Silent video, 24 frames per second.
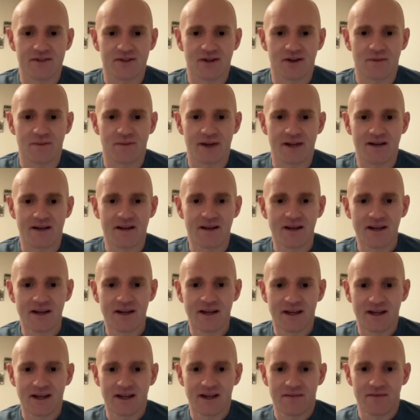So, I mean,
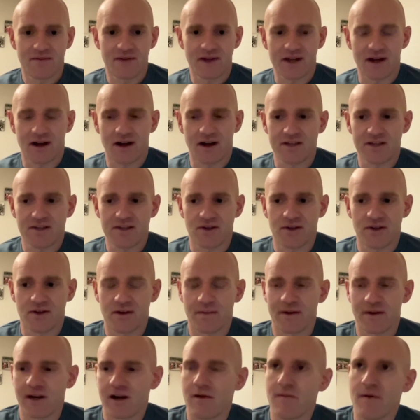the guys I
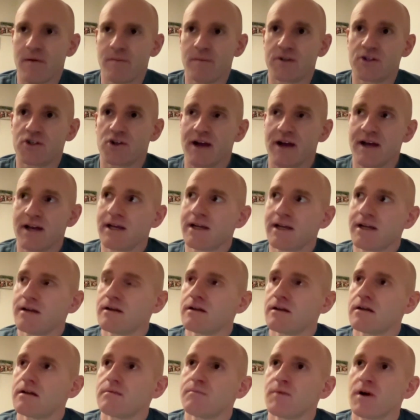remember training
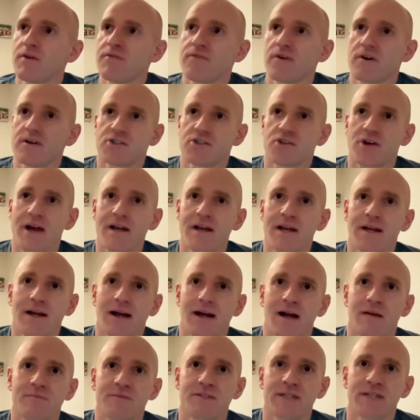in my first training
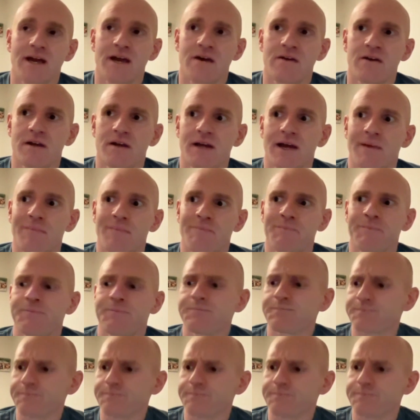camp down in